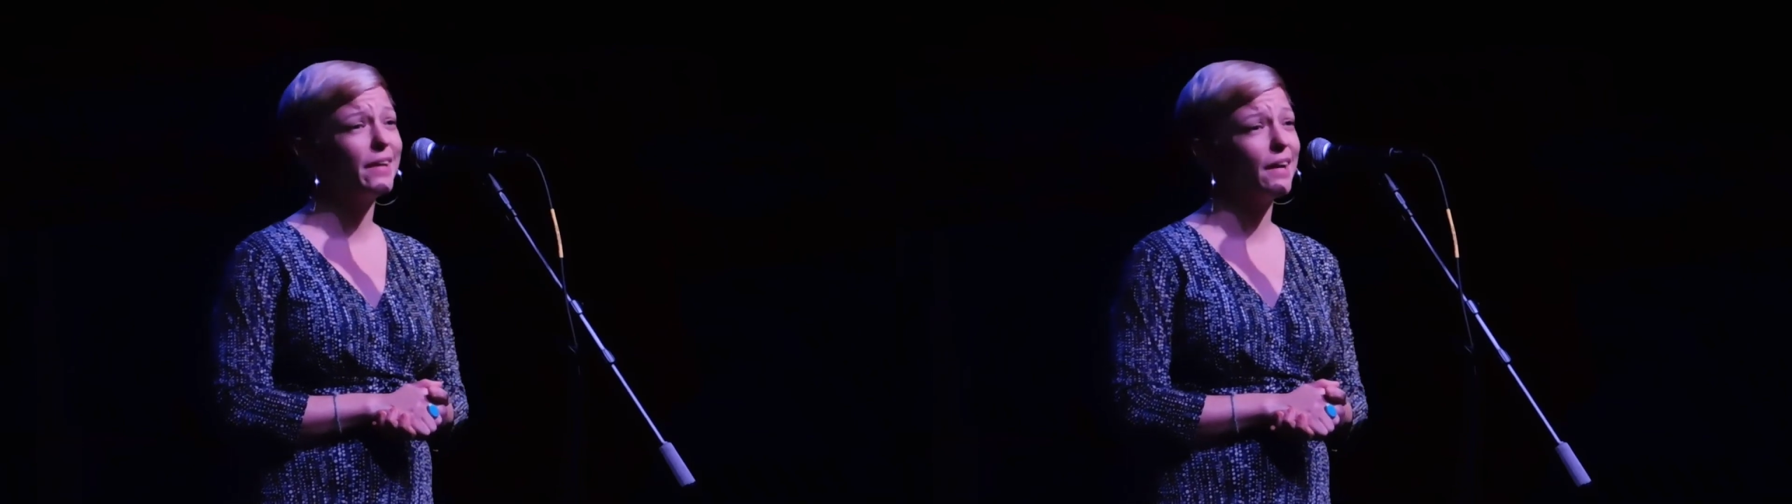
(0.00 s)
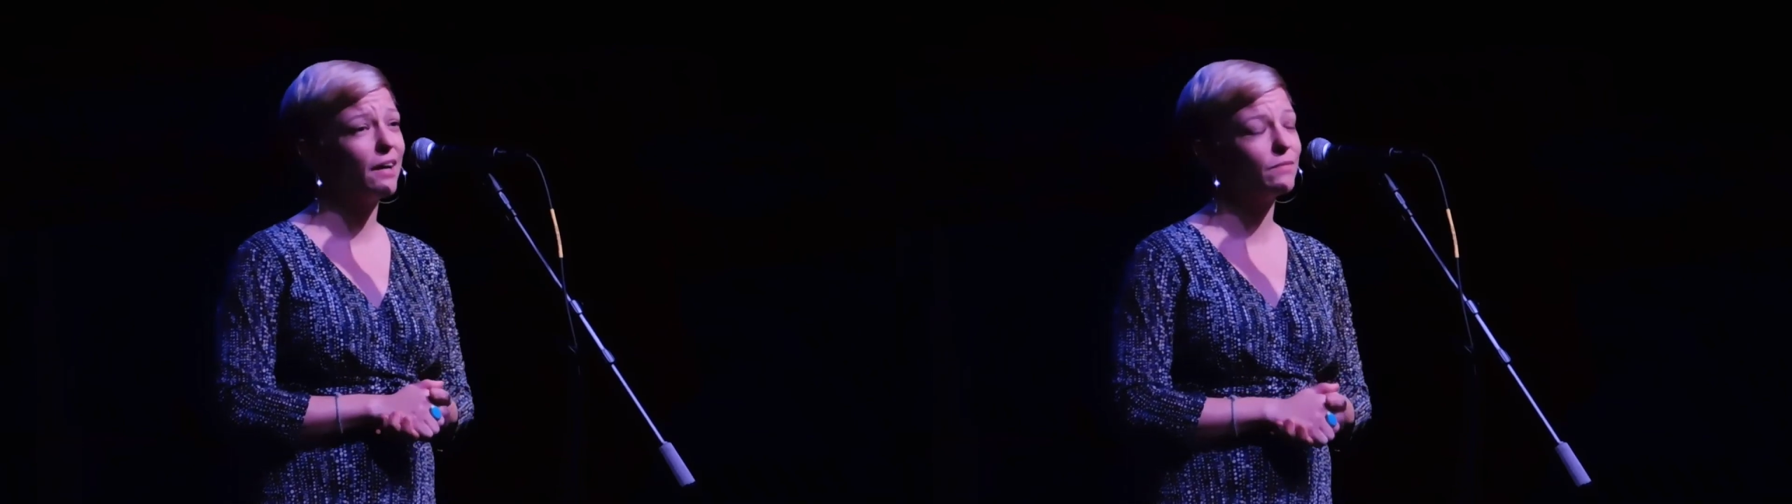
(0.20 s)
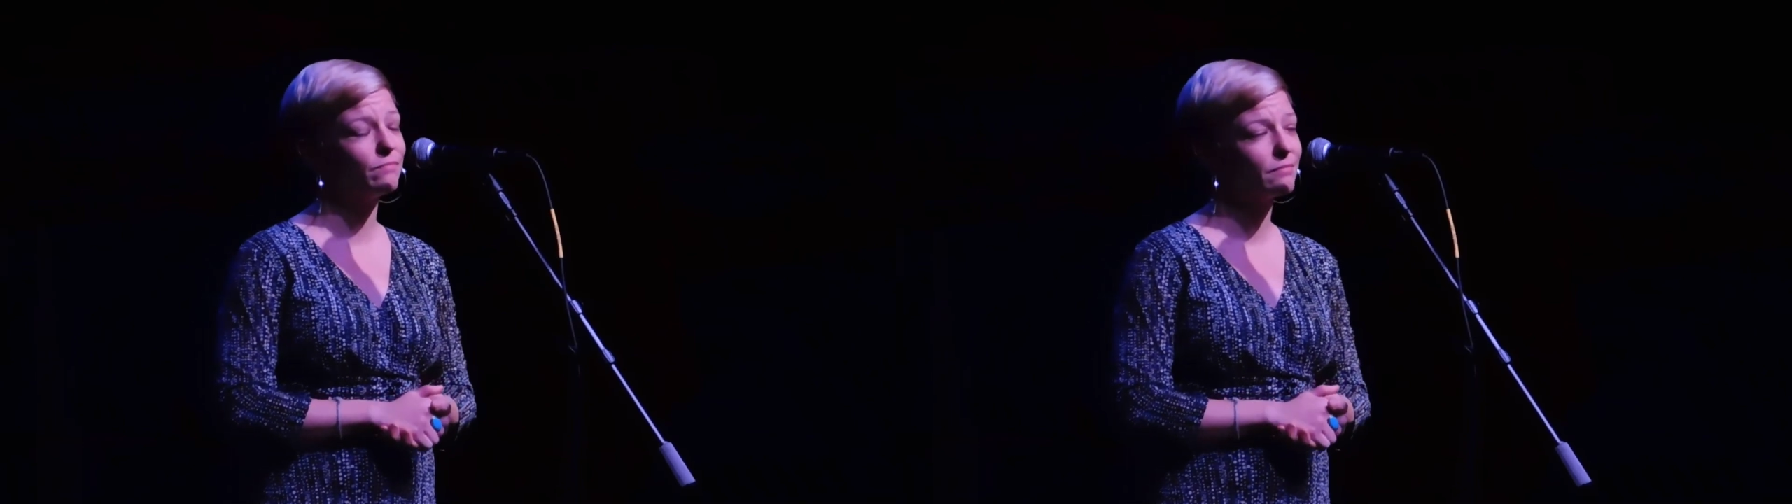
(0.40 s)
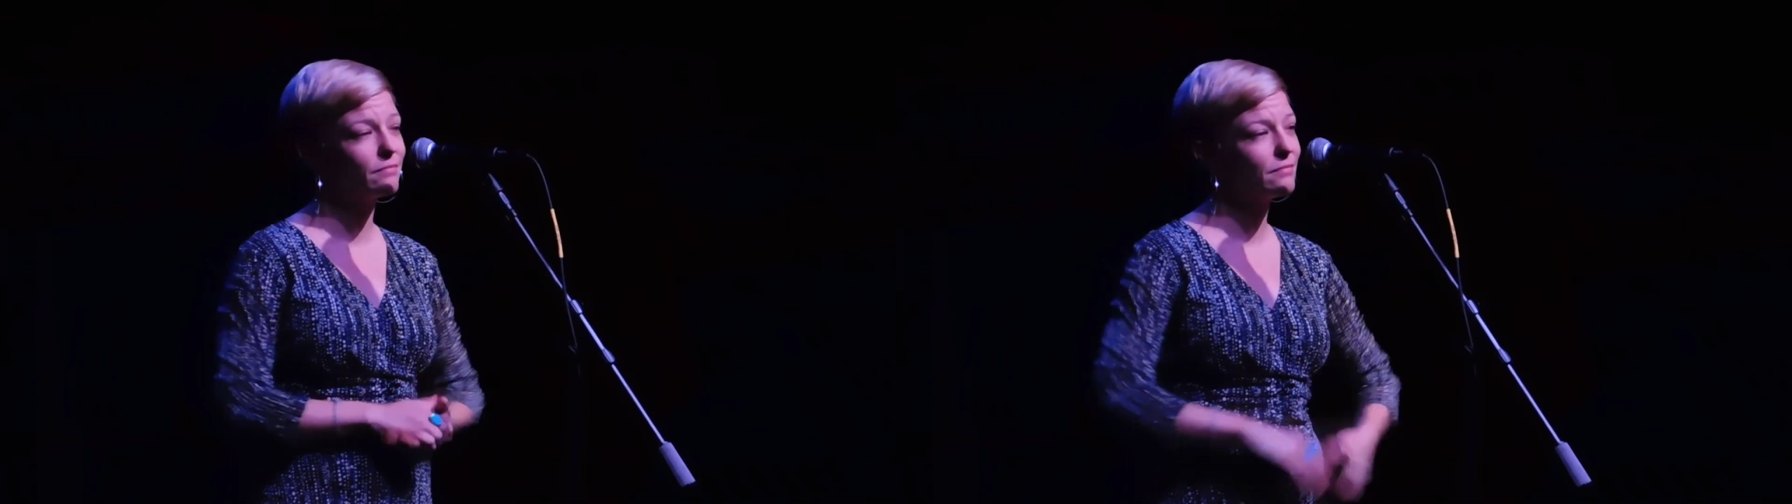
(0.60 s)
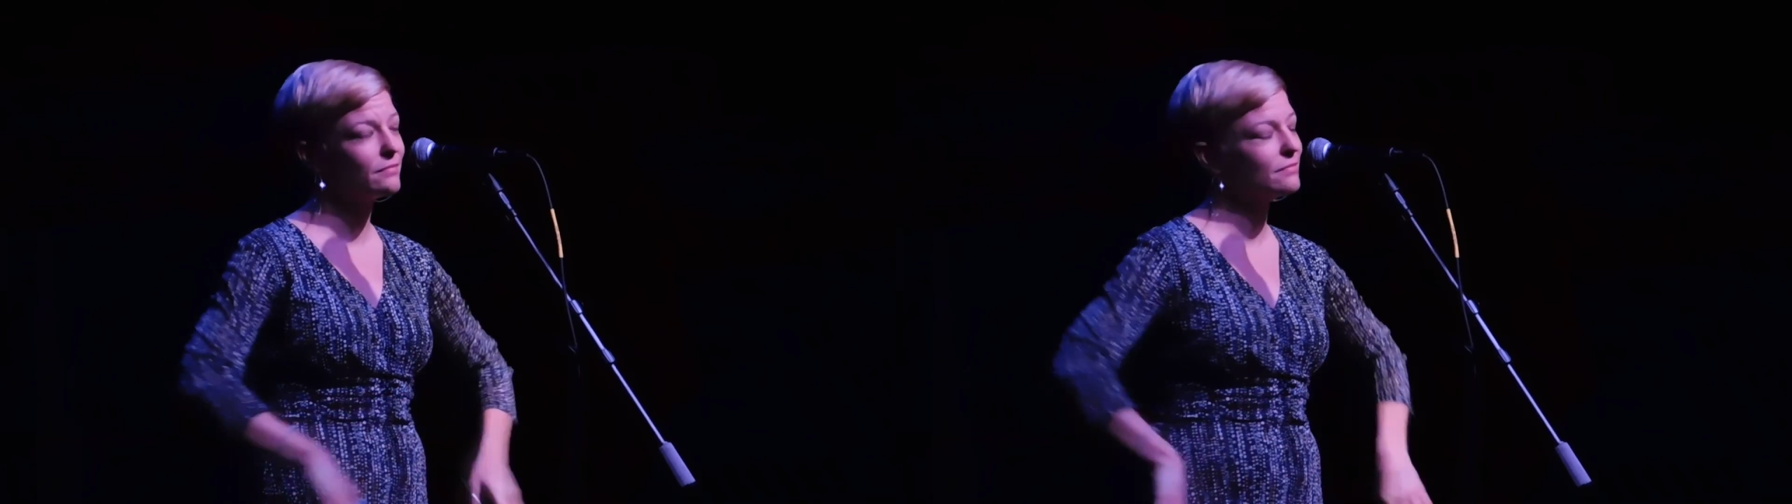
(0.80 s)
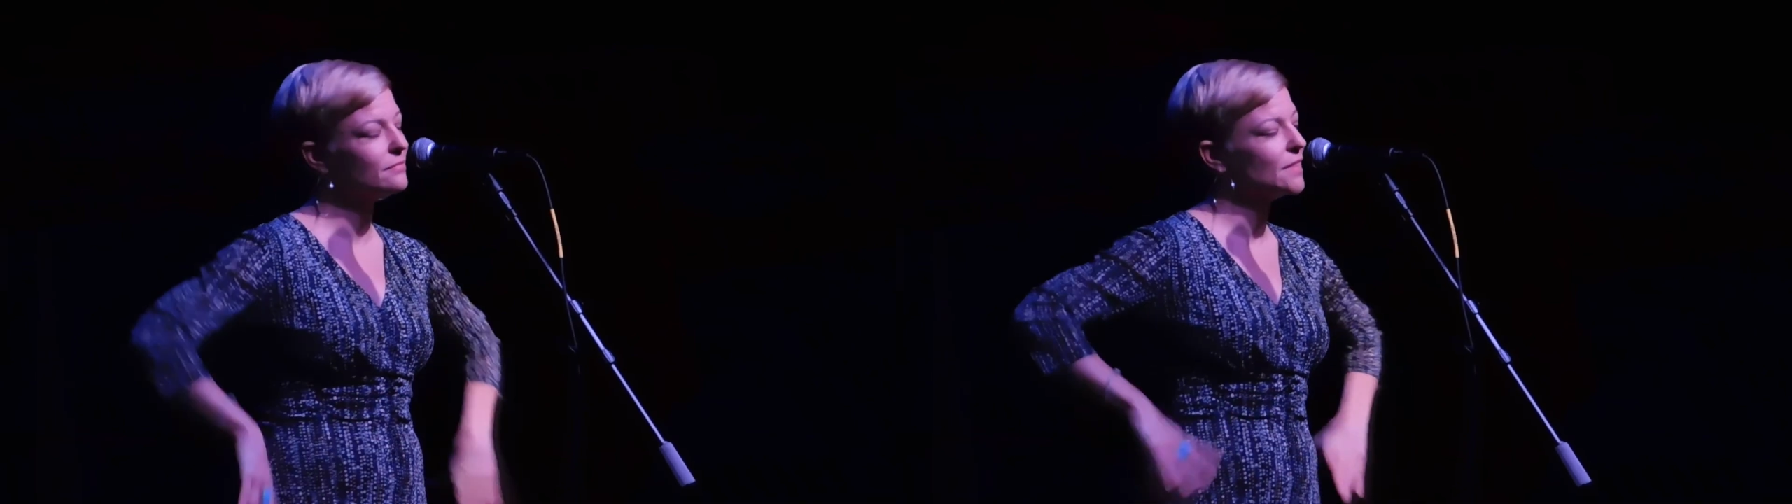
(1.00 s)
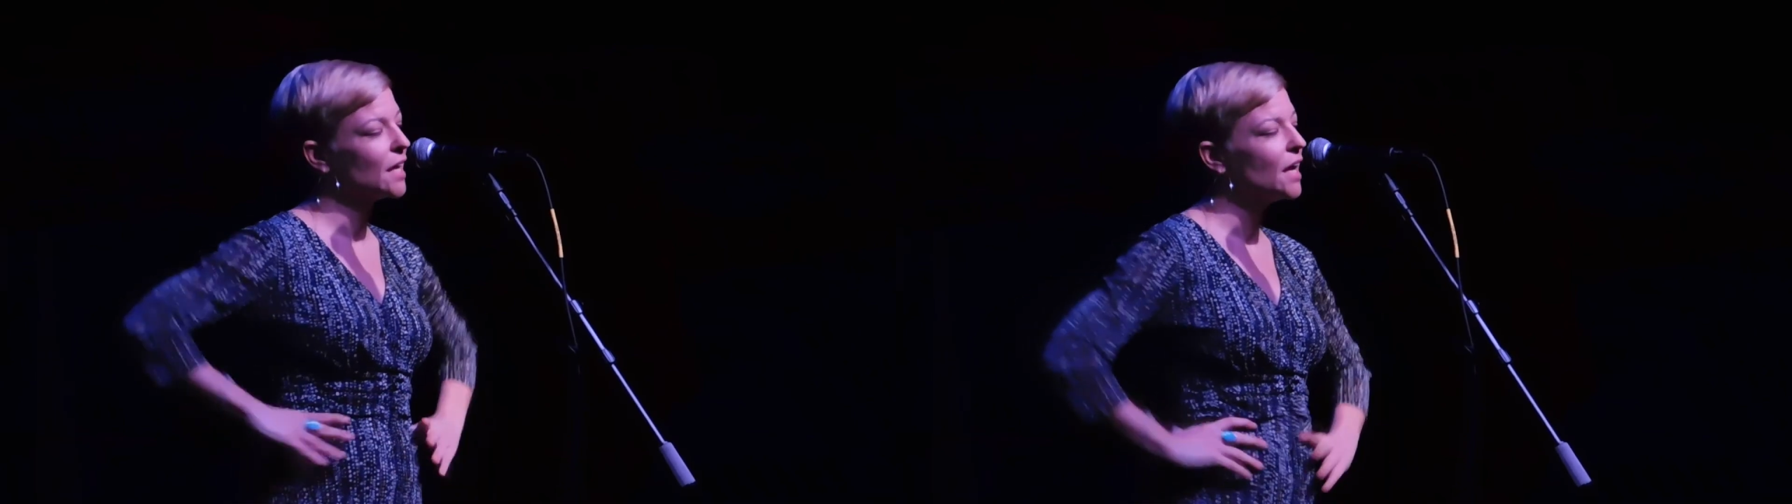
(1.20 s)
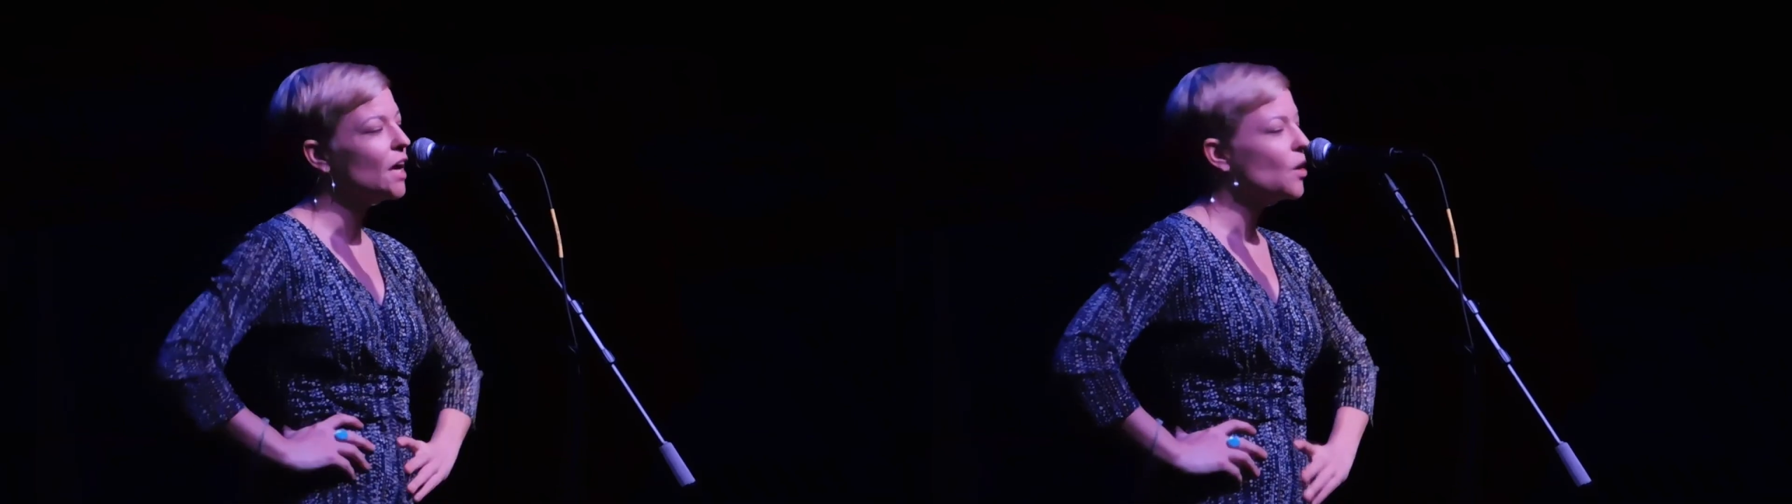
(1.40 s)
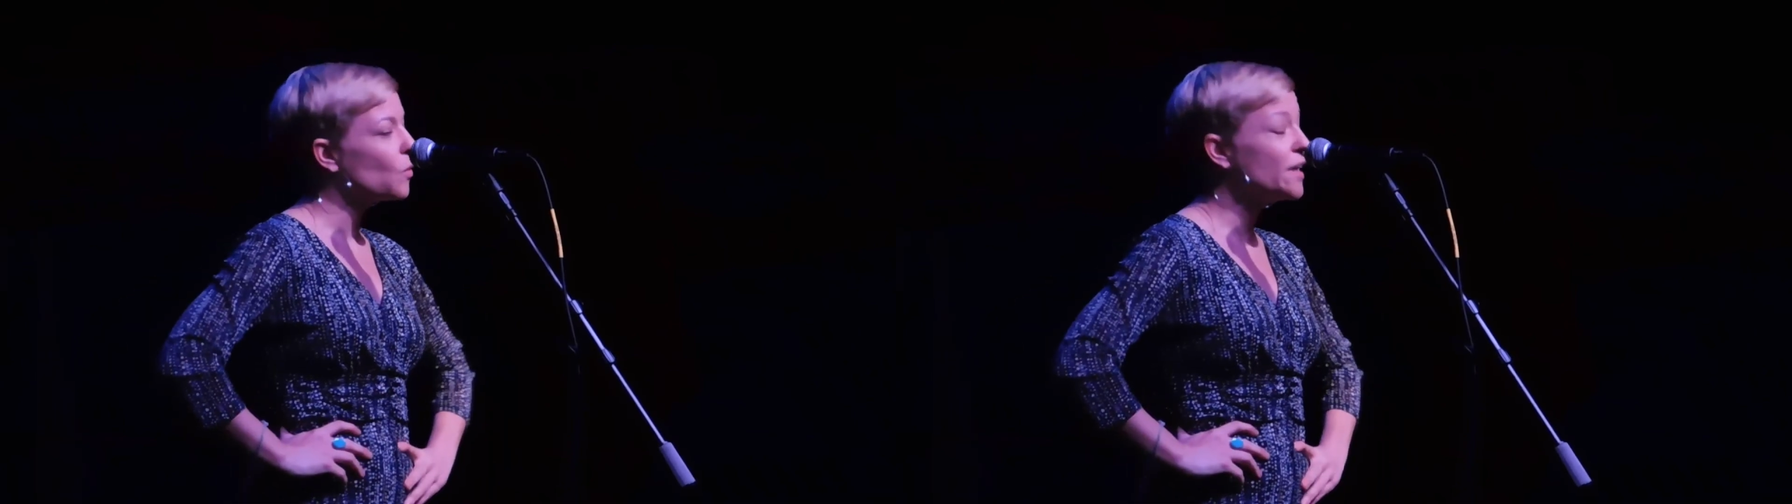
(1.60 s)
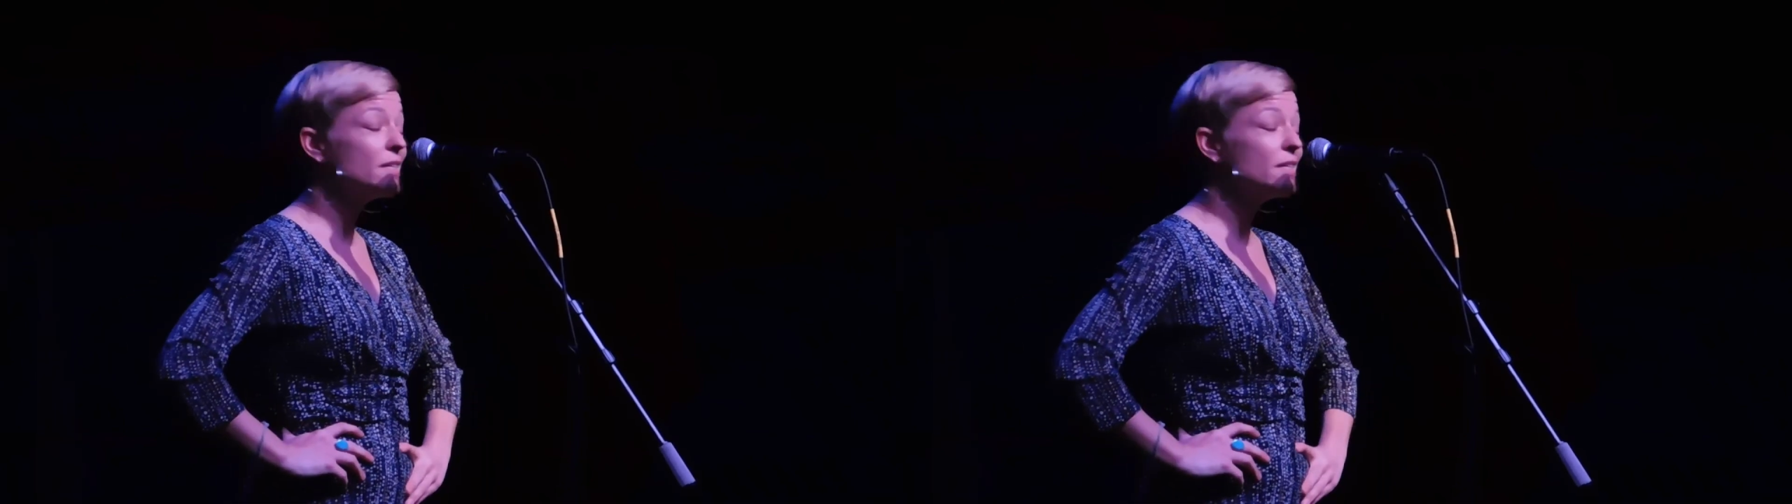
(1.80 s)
now where